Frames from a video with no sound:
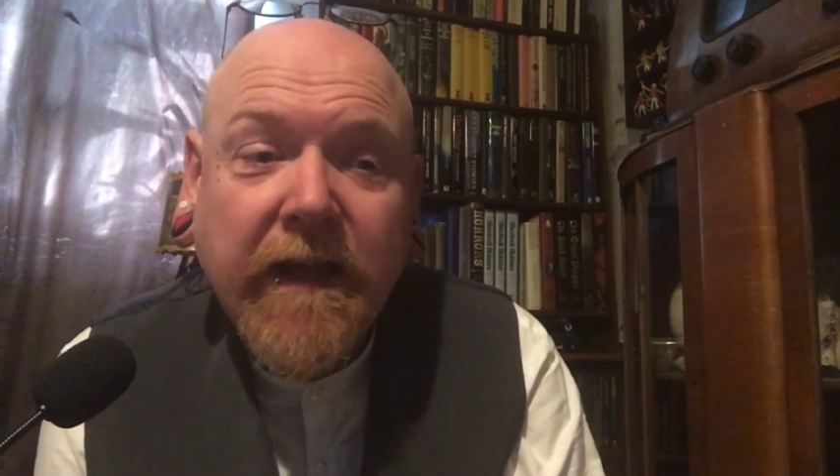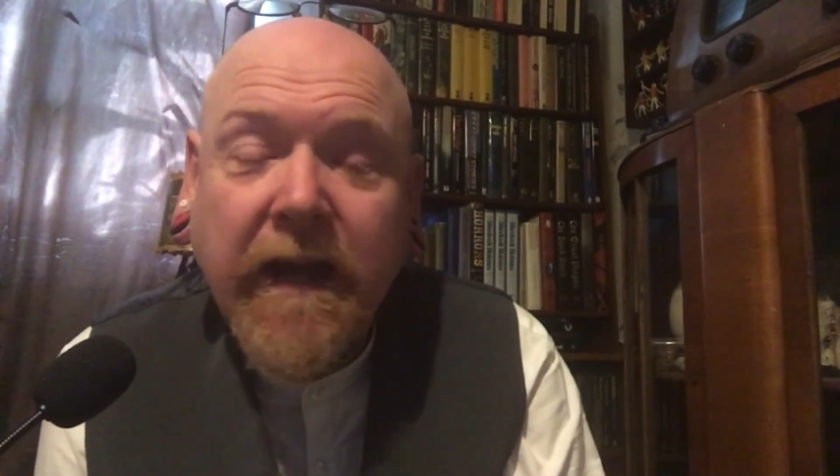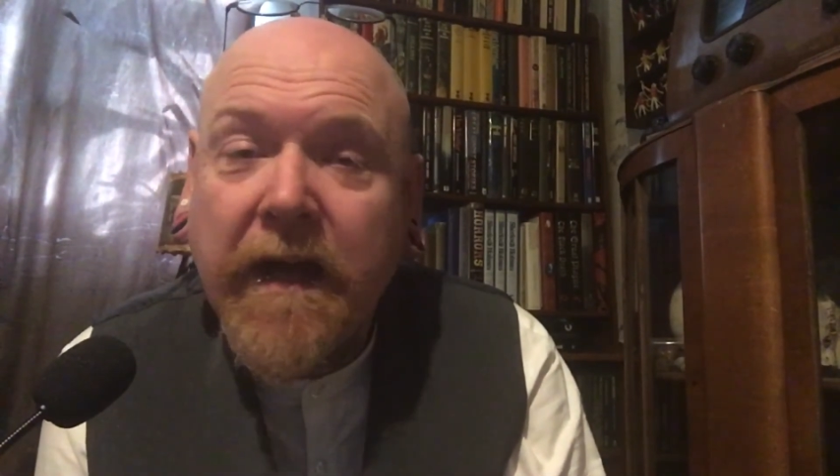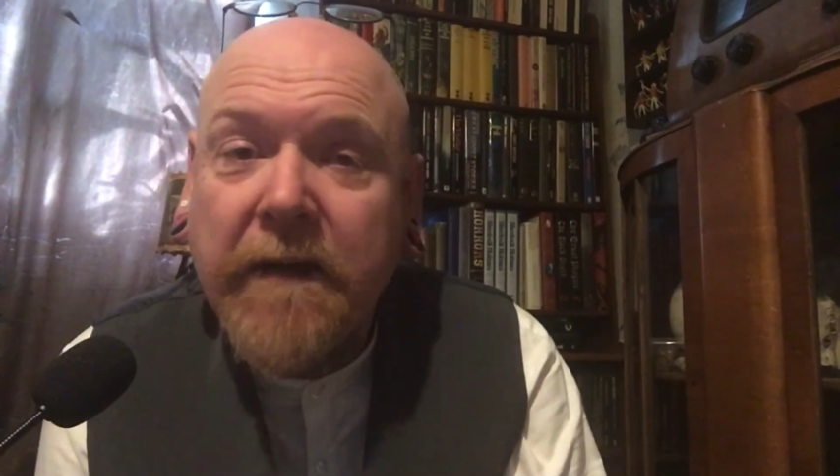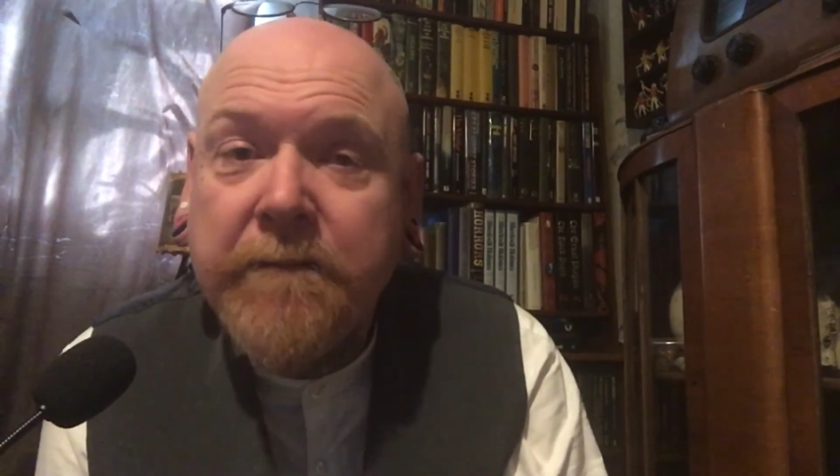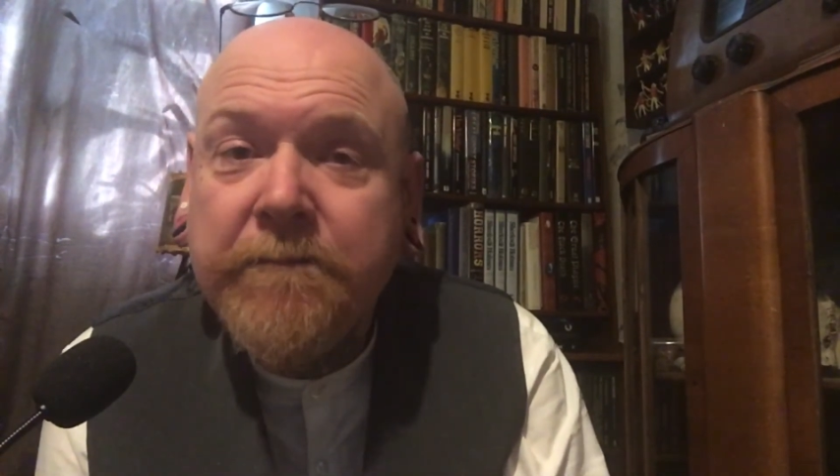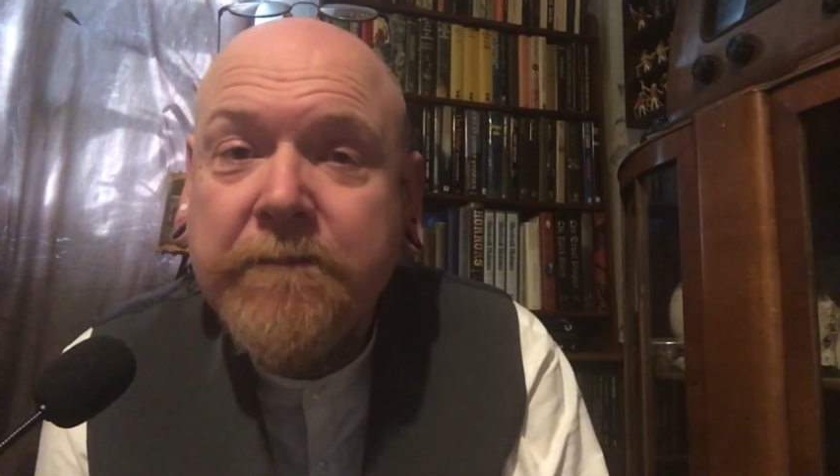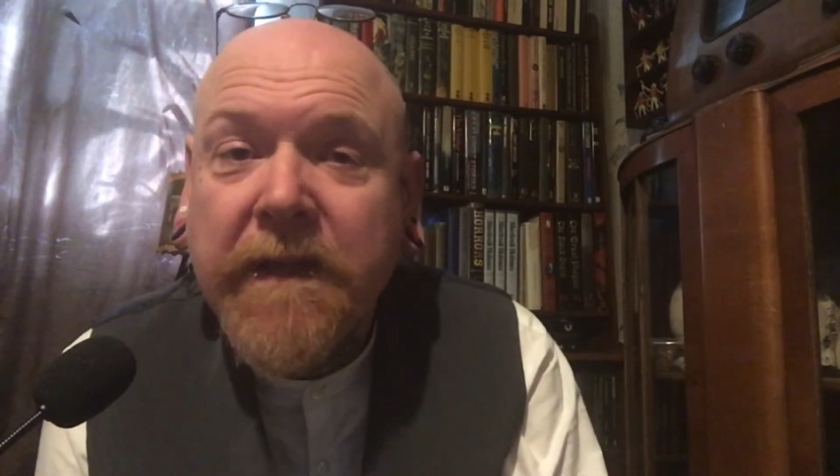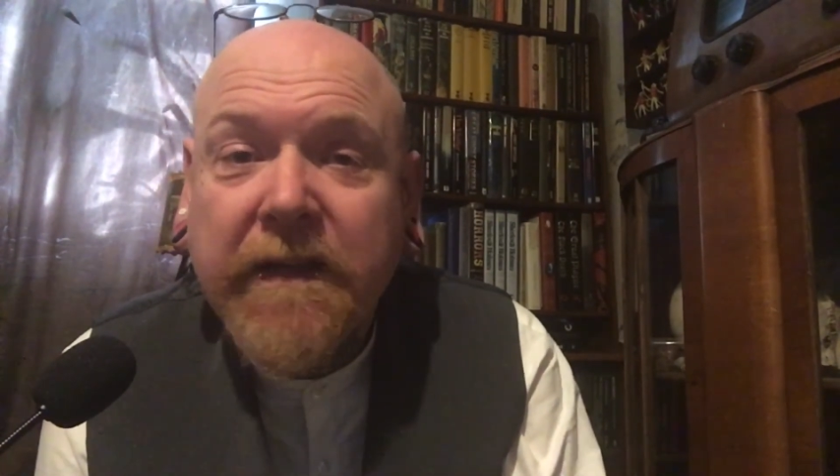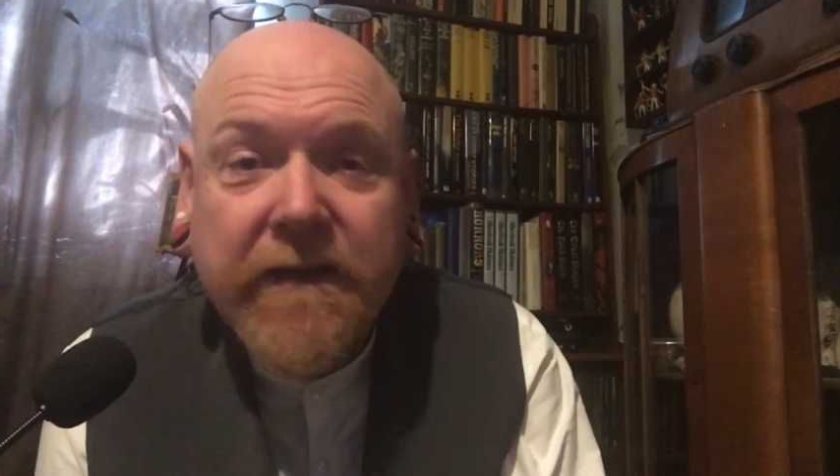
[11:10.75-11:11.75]

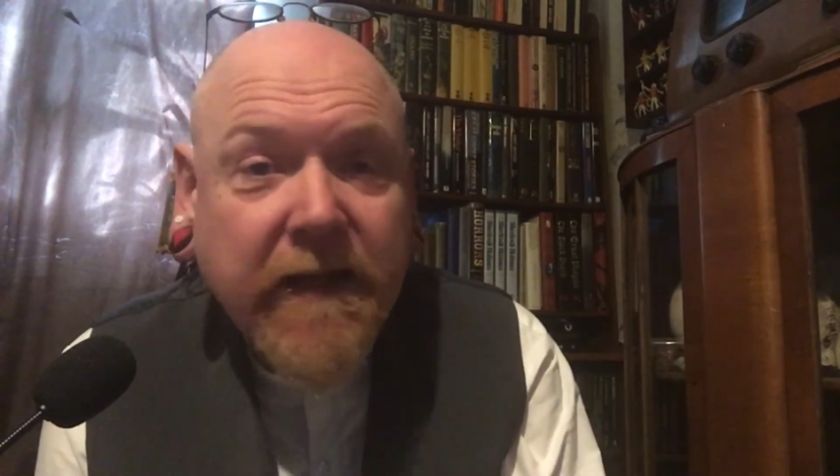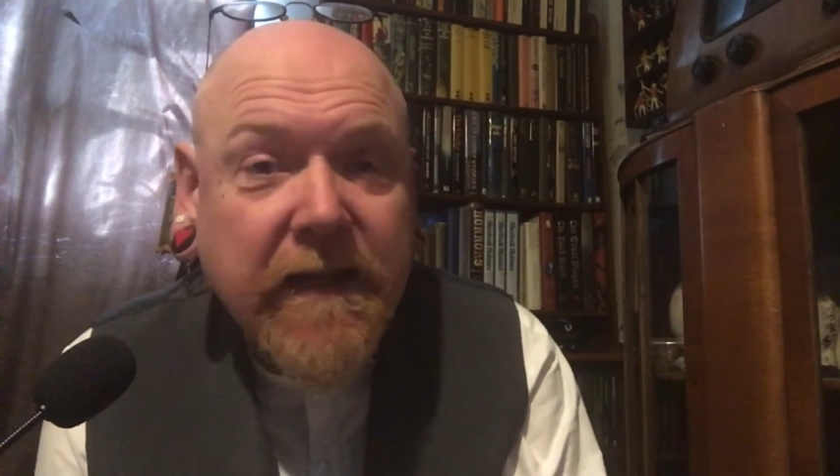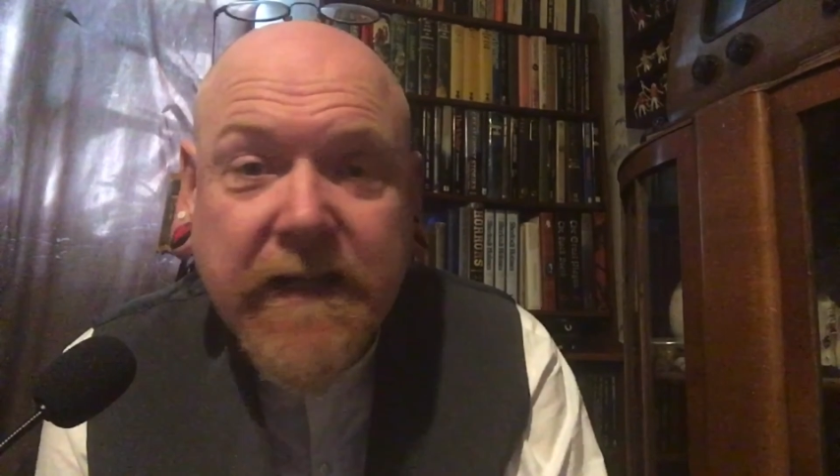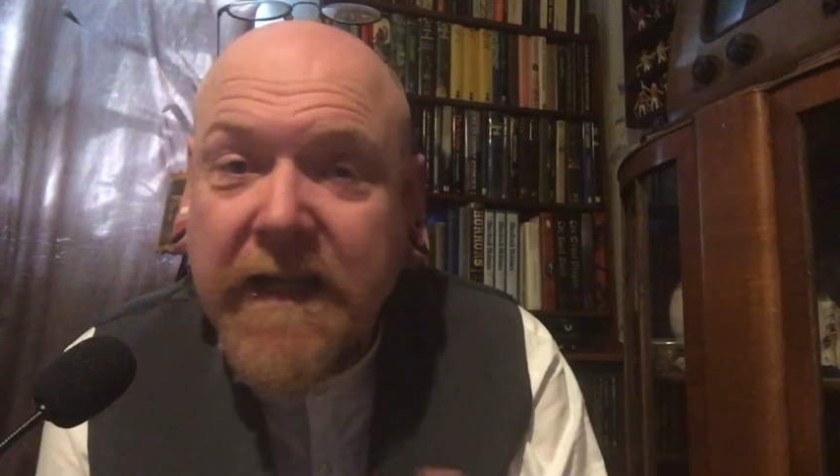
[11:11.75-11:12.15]
They